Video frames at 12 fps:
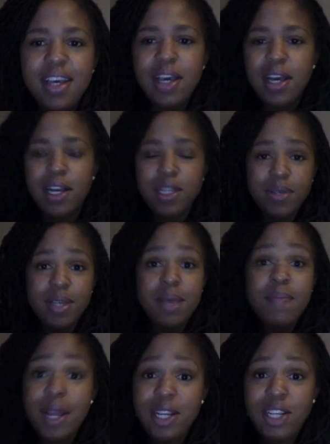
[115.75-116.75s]
So, as I
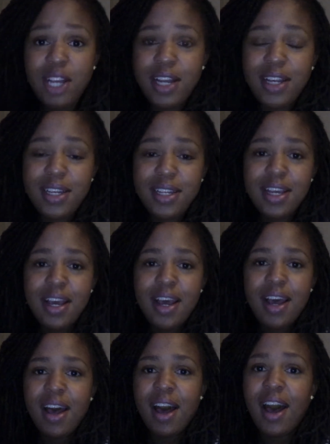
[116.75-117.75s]
mentioned,
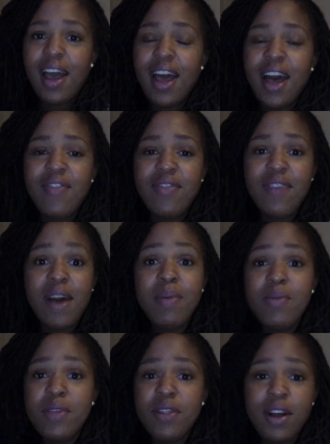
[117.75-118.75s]
I have a
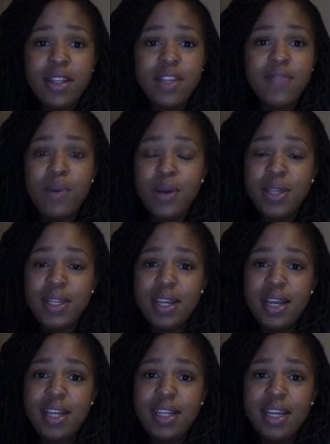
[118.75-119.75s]
family with lots of boys in
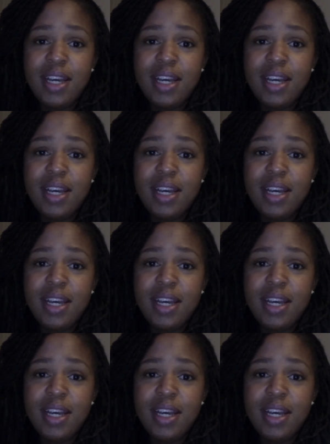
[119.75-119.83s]
it.